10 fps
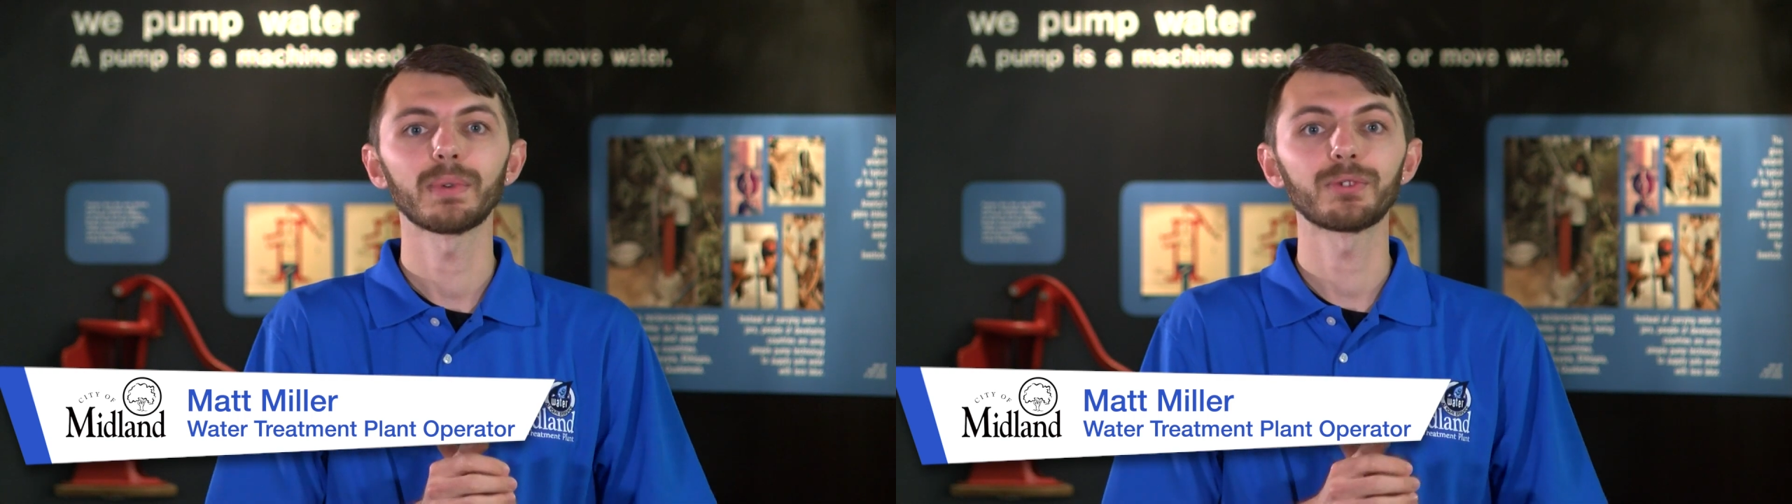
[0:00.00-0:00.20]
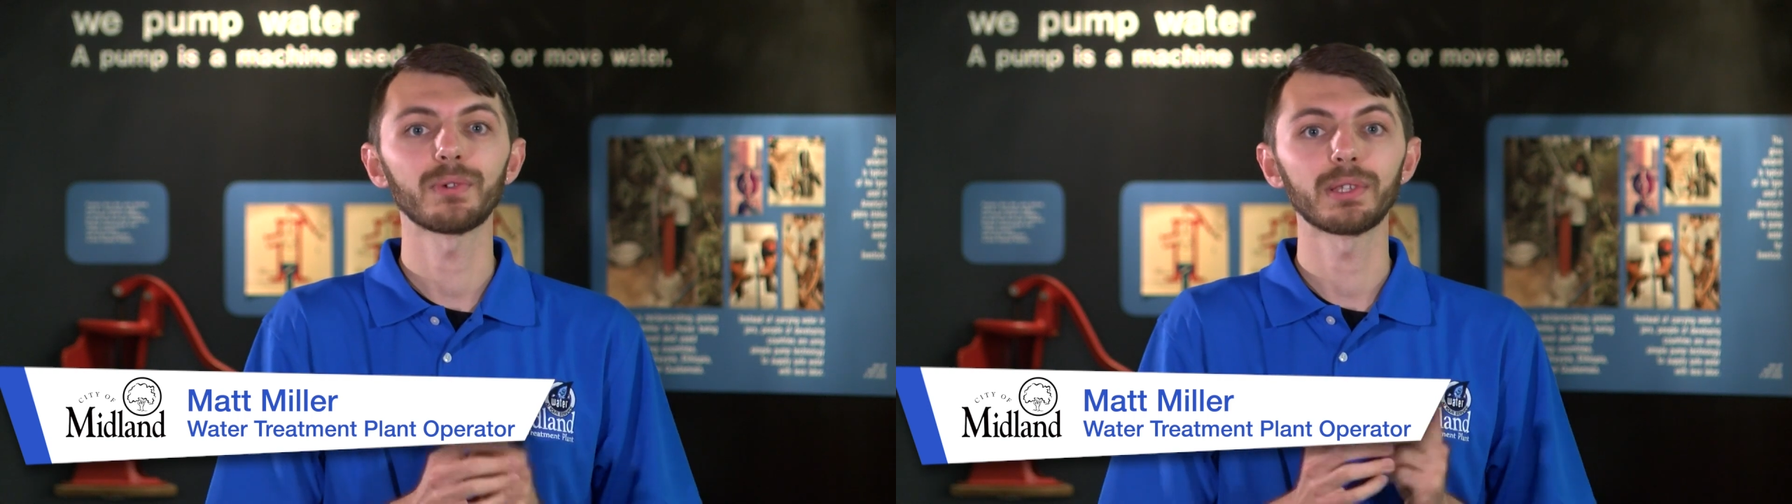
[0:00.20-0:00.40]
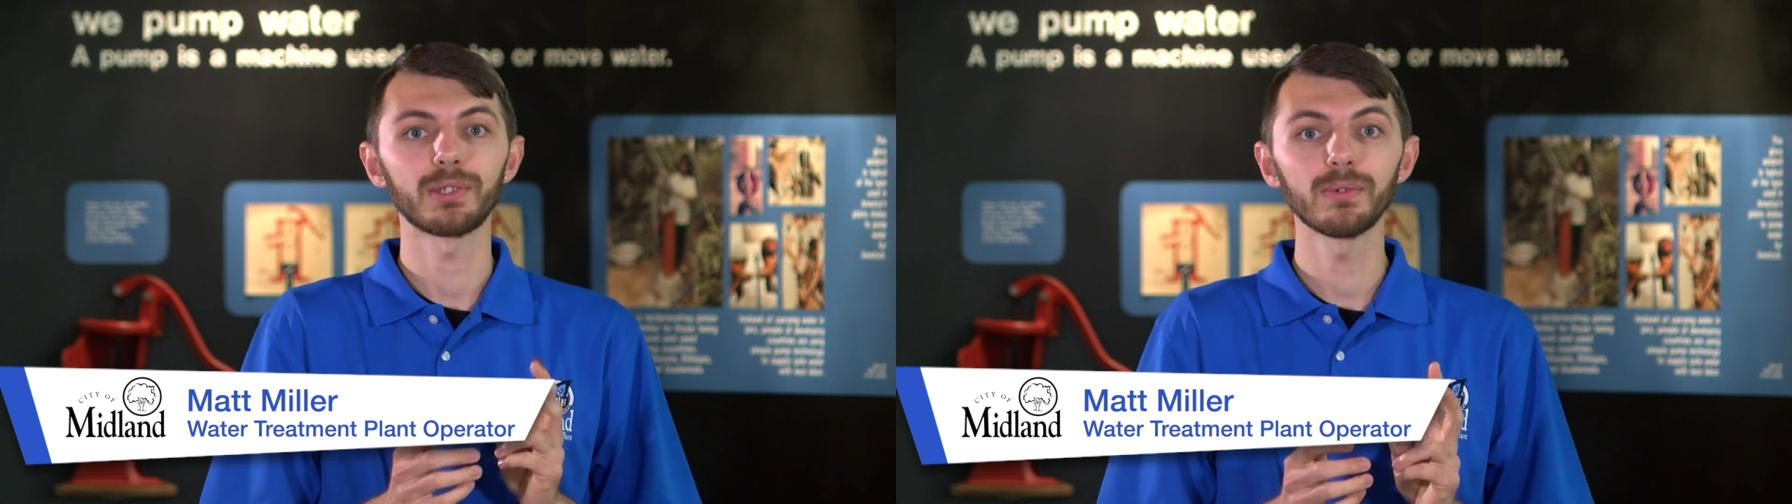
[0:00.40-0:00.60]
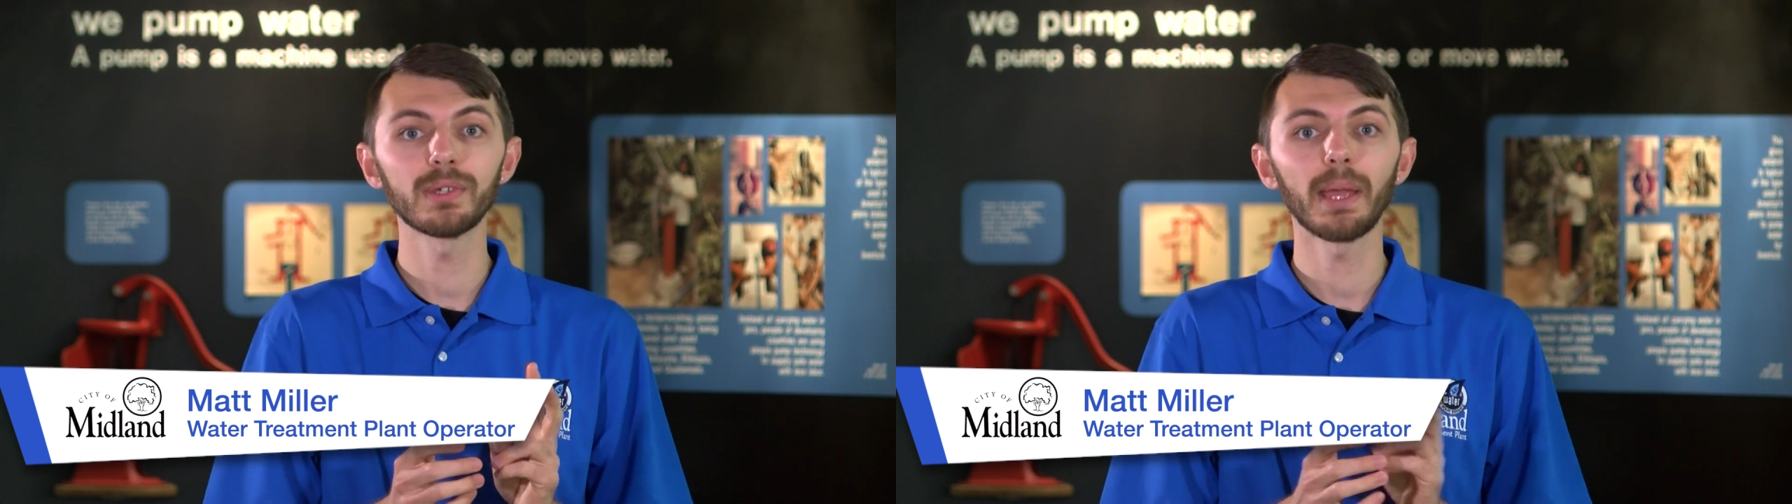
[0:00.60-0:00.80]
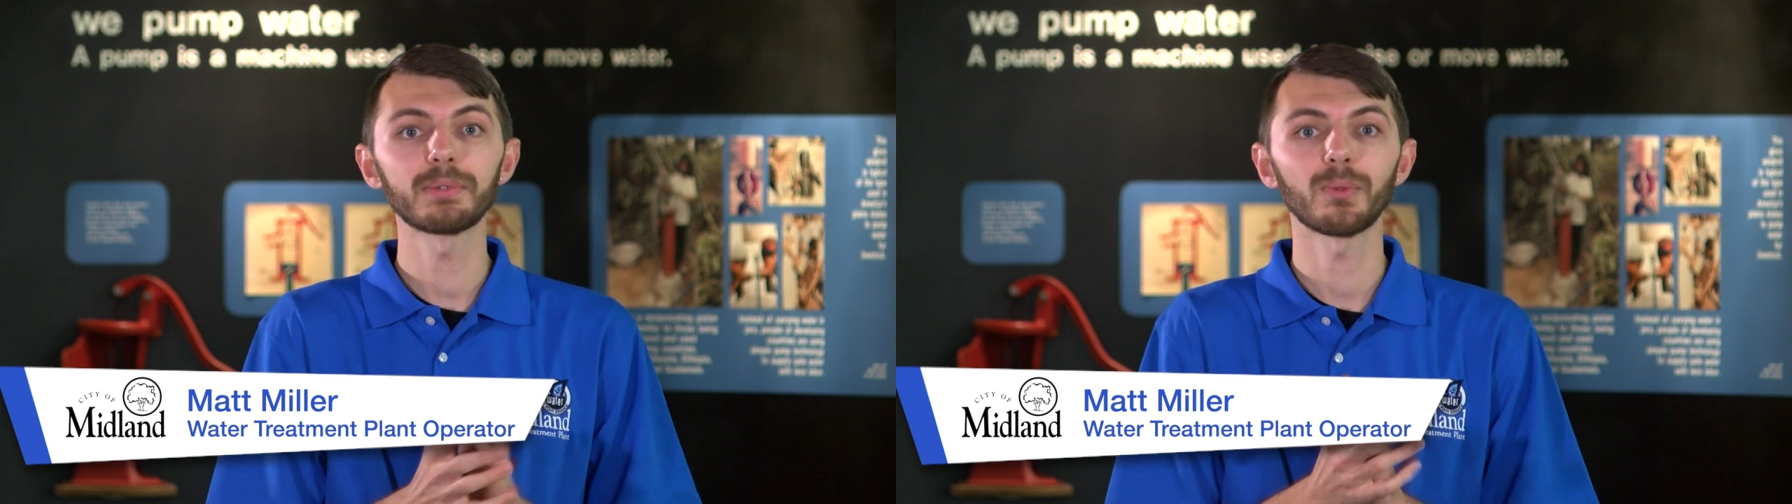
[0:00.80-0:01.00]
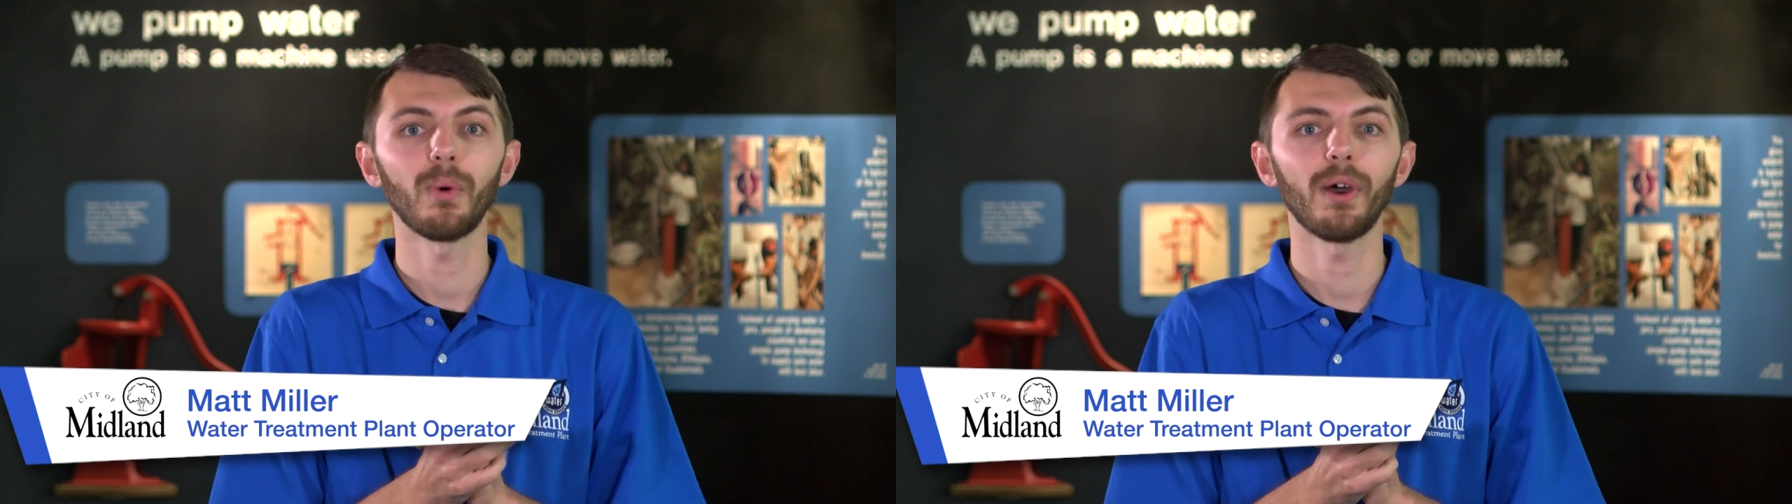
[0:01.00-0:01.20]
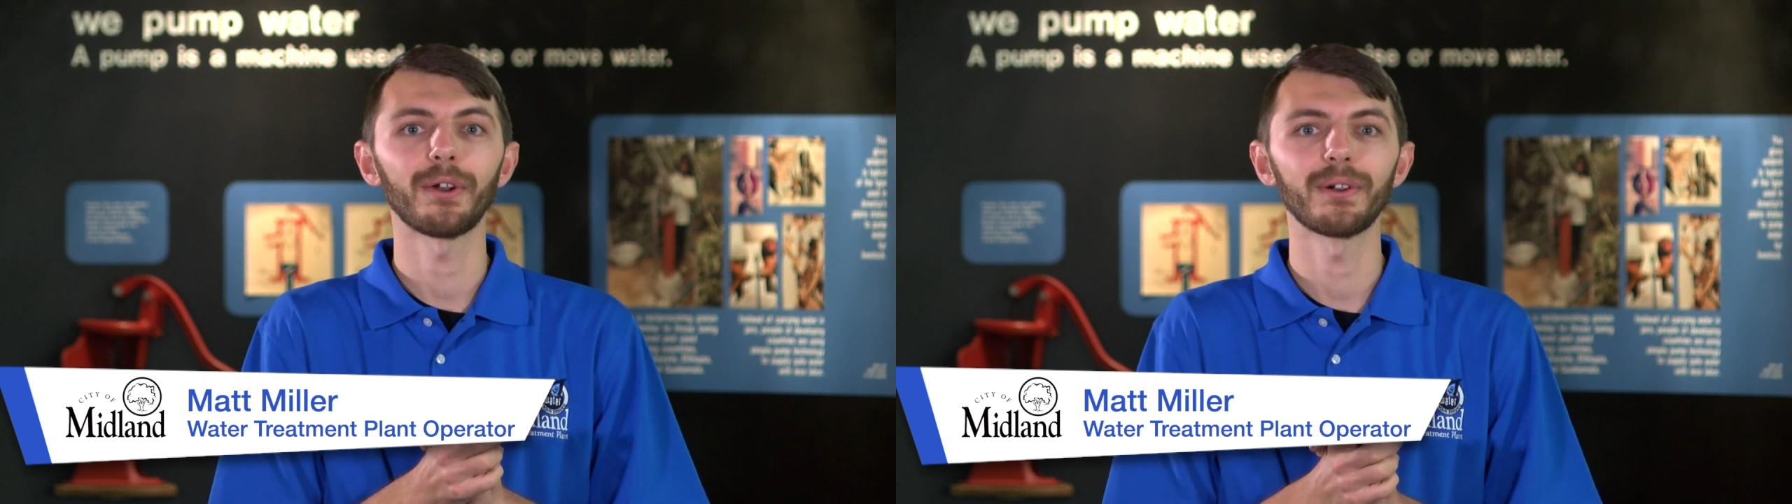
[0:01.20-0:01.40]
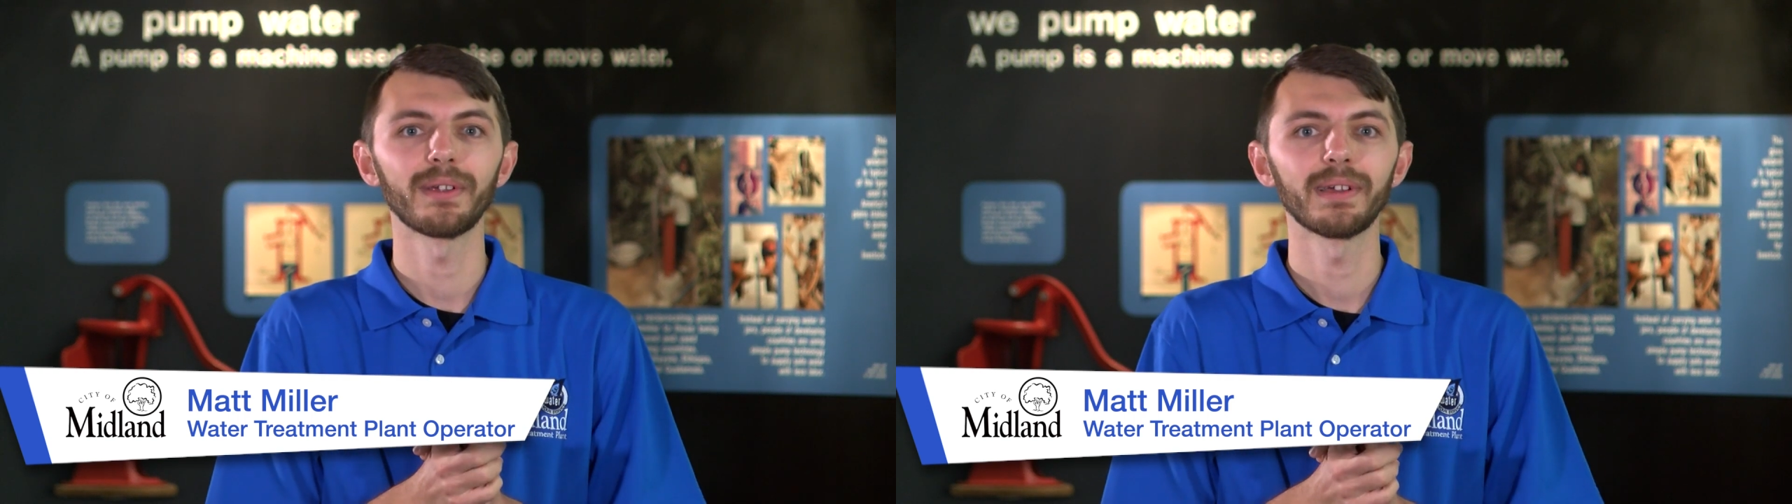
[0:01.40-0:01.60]
we treat two types of
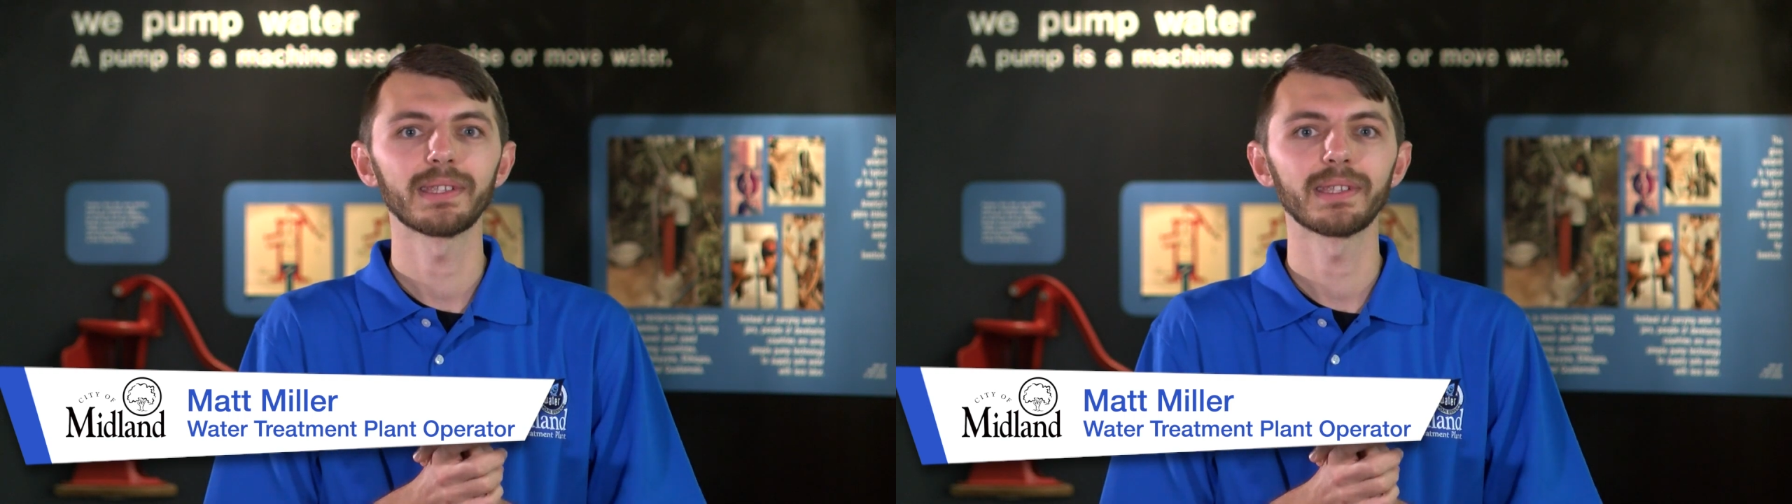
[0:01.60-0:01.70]
water,